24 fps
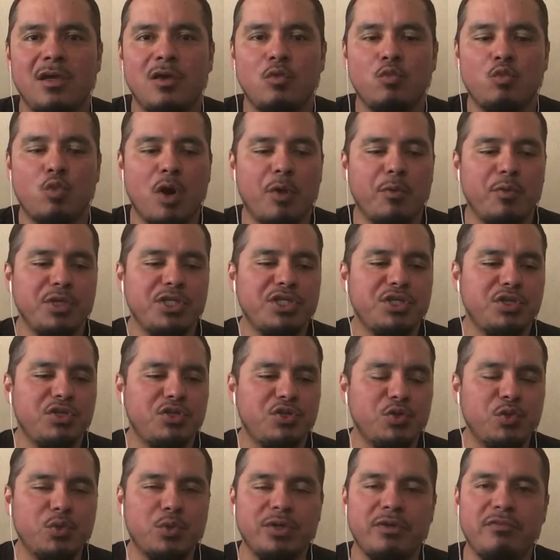What would you
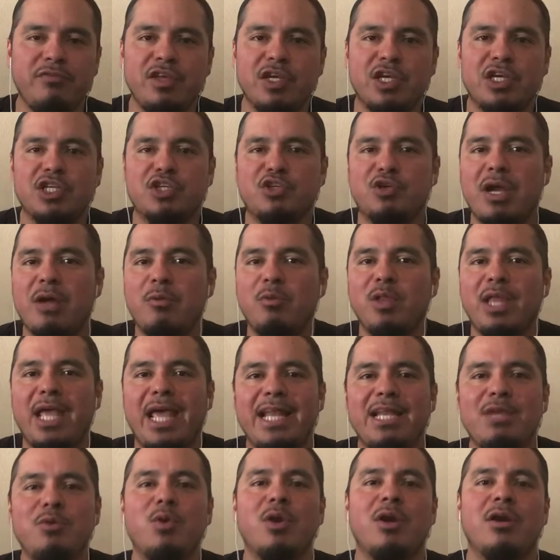do if you could travel
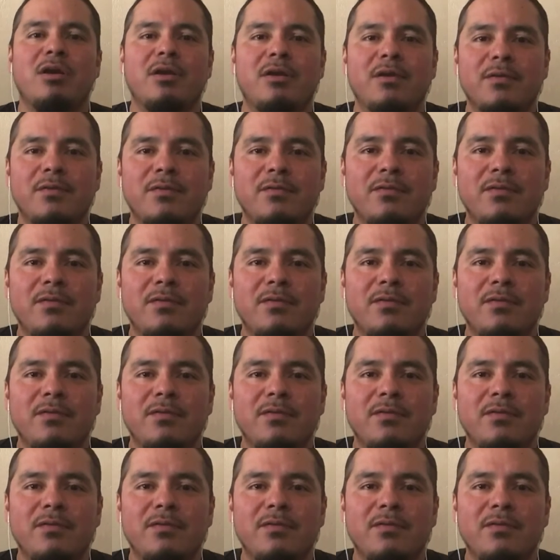anywhere?